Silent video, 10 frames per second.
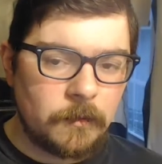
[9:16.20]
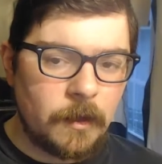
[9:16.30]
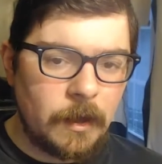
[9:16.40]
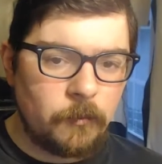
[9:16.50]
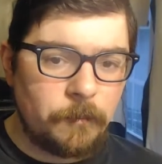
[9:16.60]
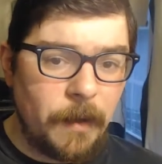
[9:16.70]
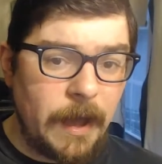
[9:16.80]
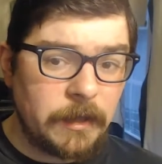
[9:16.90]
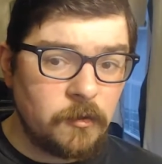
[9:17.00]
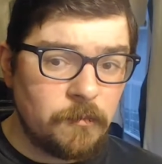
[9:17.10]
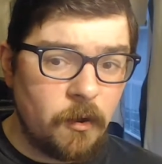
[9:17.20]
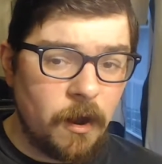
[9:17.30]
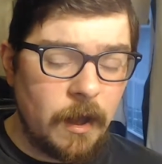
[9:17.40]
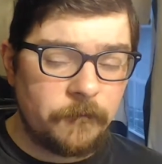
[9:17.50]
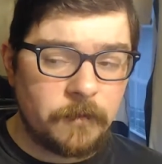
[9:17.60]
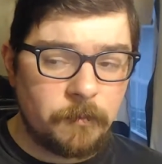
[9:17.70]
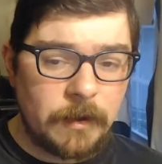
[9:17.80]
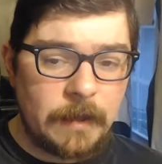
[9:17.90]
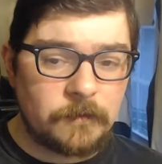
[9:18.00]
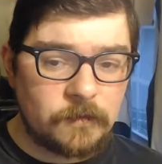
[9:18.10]
I would buy you more often.
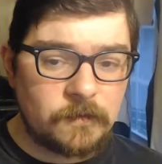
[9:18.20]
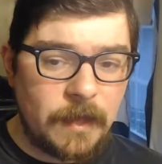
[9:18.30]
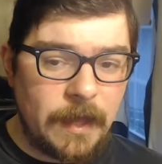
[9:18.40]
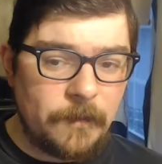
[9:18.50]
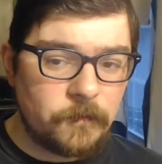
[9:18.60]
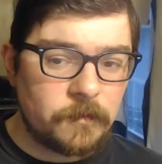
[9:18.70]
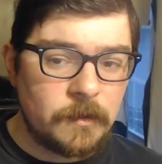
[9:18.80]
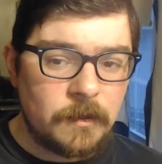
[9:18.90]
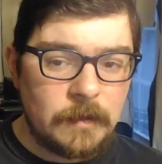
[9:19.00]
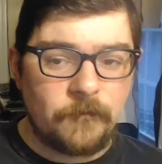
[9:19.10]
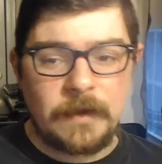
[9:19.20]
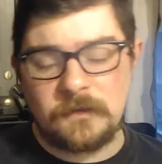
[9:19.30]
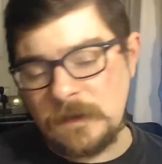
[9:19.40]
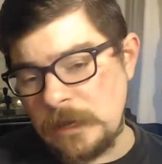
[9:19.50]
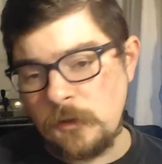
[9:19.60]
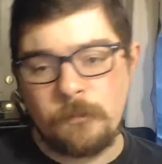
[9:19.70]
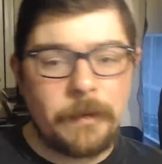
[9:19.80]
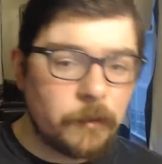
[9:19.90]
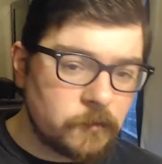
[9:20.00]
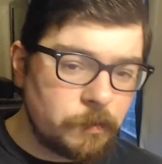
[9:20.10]
But as it stands, if I see a new
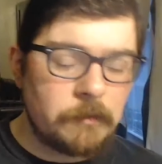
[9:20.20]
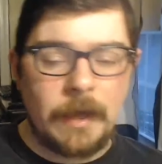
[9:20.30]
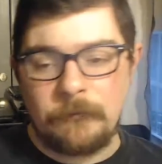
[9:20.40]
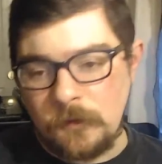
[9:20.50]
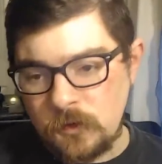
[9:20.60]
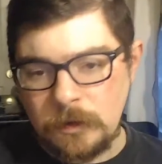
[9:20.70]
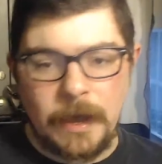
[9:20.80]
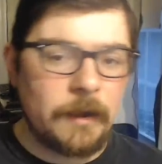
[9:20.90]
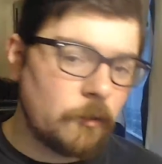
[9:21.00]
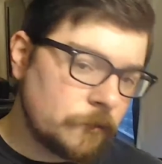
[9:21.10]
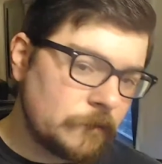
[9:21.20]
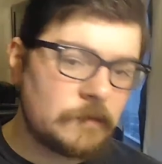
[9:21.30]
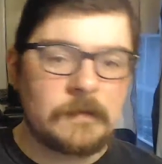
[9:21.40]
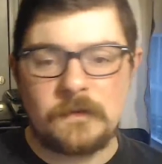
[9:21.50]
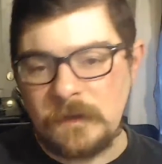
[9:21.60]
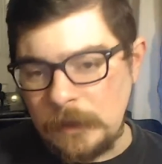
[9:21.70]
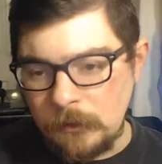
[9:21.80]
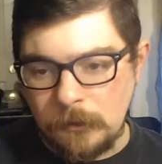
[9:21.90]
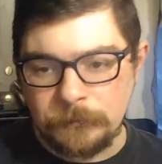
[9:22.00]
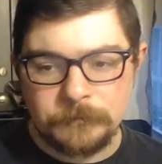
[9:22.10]
Bell's beer I haven't tried, or if it's in a
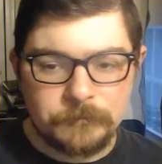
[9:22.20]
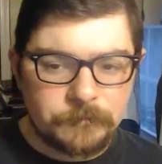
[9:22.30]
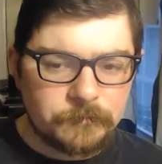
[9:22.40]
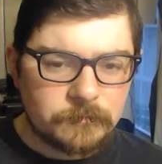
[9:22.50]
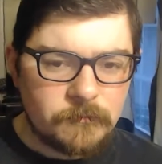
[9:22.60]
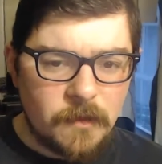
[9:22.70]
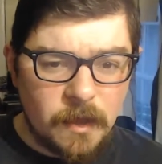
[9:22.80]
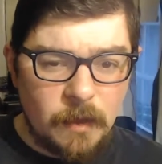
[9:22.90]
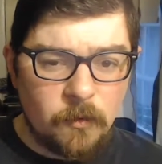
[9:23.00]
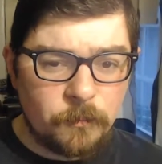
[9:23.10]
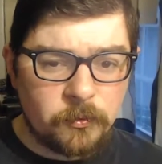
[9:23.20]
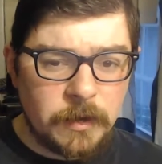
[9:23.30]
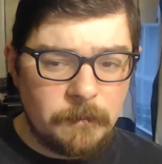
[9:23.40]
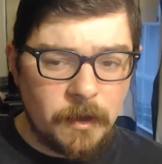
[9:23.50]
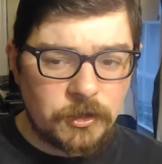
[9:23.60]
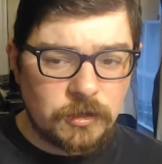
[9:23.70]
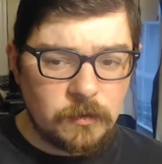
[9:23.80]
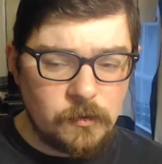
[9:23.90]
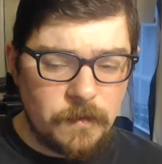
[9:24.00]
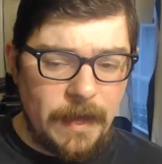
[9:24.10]
single, I will pretty much
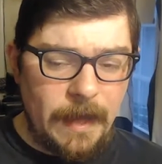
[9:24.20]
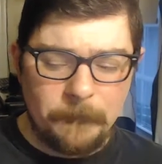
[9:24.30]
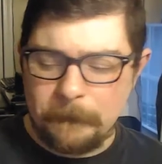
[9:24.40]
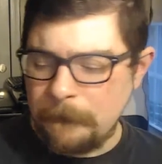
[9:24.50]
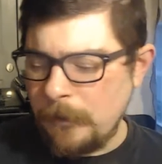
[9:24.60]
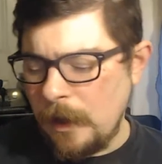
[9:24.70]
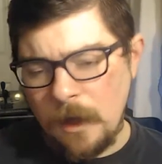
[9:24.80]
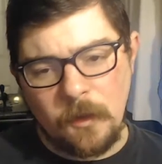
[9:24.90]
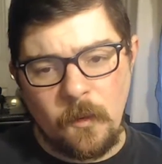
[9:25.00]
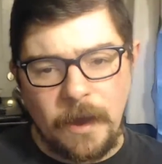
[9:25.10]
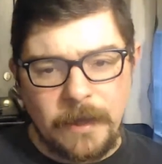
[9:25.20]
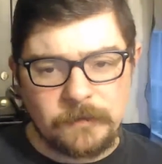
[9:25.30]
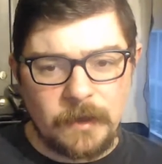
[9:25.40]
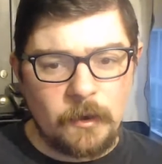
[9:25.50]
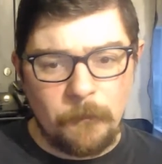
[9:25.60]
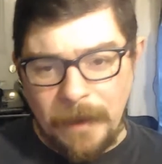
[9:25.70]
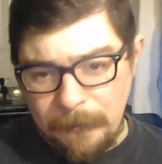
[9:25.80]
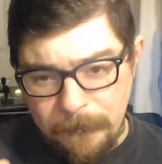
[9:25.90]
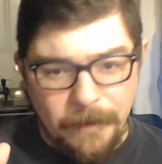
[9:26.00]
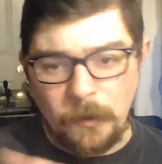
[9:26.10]
do that. But otherwise, I don't buy
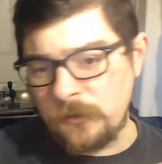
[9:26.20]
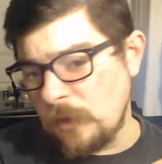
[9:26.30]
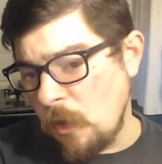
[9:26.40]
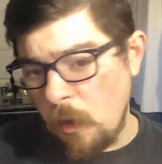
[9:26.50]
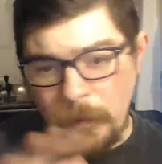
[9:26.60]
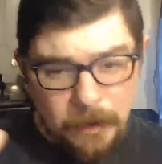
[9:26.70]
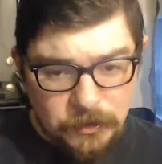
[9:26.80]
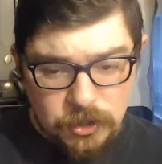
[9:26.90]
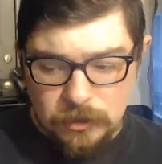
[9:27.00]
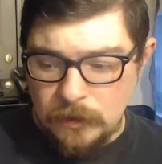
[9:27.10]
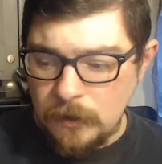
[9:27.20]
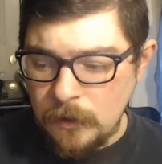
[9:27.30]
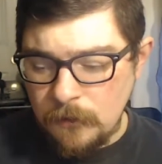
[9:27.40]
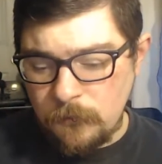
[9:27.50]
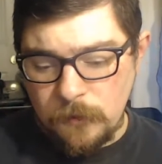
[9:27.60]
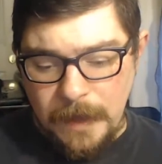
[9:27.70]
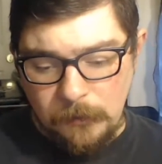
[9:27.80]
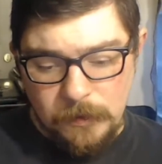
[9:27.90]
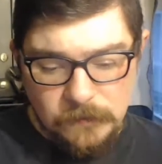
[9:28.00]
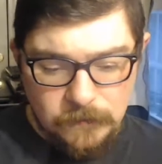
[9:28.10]
Bell's a whole bunch for
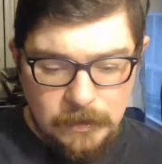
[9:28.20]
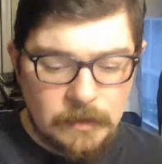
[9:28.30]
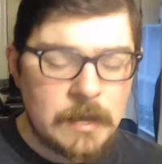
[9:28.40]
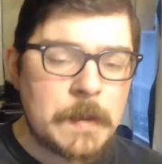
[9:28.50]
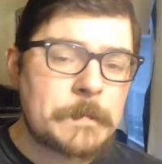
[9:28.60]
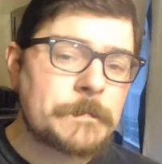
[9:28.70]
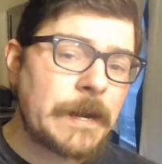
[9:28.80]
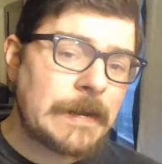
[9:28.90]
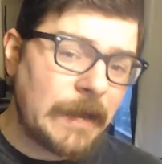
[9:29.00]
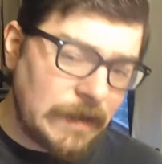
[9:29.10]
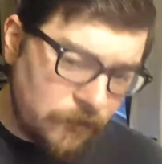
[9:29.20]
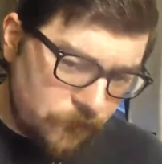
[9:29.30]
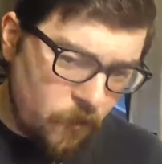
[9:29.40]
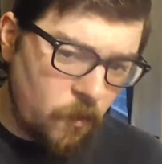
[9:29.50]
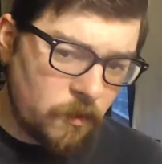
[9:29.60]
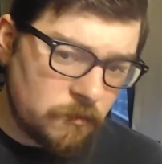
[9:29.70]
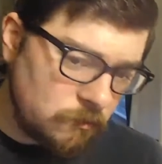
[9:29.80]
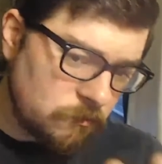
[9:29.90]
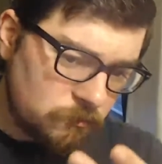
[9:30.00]
that reasoning. But 94